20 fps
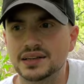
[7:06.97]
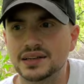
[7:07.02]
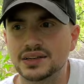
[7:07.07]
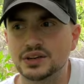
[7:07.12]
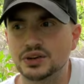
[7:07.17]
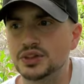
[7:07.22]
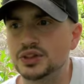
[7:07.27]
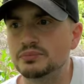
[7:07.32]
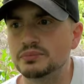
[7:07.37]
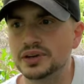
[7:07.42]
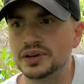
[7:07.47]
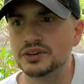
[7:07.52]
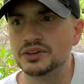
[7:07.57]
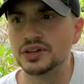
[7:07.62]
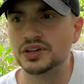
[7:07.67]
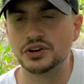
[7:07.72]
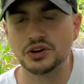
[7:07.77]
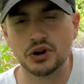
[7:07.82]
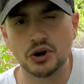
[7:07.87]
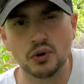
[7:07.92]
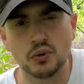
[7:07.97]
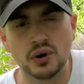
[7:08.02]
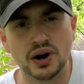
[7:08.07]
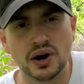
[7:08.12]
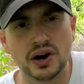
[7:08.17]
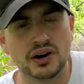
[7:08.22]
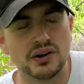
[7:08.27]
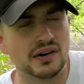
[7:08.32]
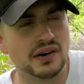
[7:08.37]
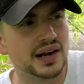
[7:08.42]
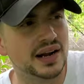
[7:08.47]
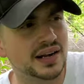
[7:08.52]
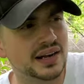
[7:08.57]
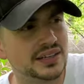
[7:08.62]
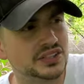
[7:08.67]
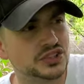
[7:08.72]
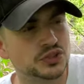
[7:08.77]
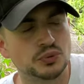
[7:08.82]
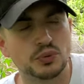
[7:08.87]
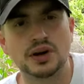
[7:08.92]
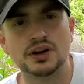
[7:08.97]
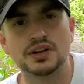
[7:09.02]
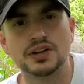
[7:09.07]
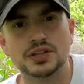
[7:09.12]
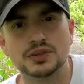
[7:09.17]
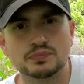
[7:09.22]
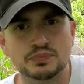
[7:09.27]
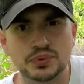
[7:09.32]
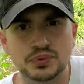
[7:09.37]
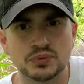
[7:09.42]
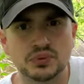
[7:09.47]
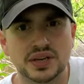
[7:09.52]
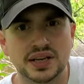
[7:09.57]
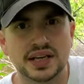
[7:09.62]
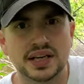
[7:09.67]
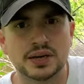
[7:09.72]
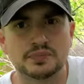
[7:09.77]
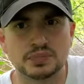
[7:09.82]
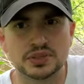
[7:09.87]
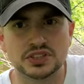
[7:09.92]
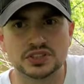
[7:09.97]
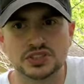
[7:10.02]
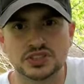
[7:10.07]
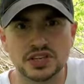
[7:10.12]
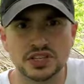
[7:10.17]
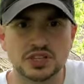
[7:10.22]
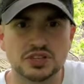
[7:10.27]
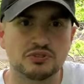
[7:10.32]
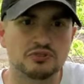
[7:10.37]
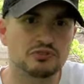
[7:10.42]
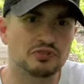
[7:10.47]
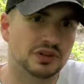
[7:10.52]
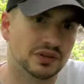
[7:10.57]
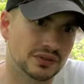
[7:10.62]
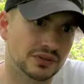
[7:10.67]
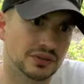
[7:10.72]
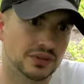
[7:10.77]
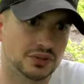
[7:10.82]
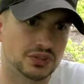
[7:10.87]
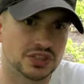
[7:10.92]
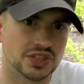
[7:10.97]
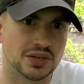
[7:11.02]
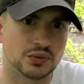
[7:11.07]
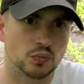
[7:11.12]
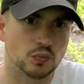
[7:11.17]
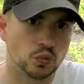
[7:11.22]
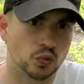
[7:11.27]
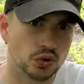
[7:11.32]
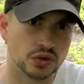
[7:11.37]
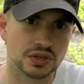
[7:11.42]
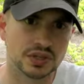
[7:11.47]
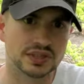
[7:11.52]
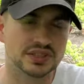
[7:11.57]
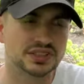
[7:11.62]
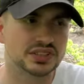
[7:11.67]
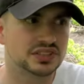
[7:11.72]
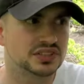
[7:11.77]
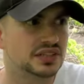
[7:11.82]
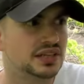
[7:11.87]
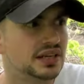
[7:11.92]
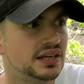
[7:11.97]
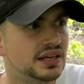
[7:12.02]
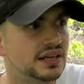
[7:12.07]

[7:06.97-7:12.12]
You're in the middle of nowhere, and surrounding the boot camp is just fields and woods.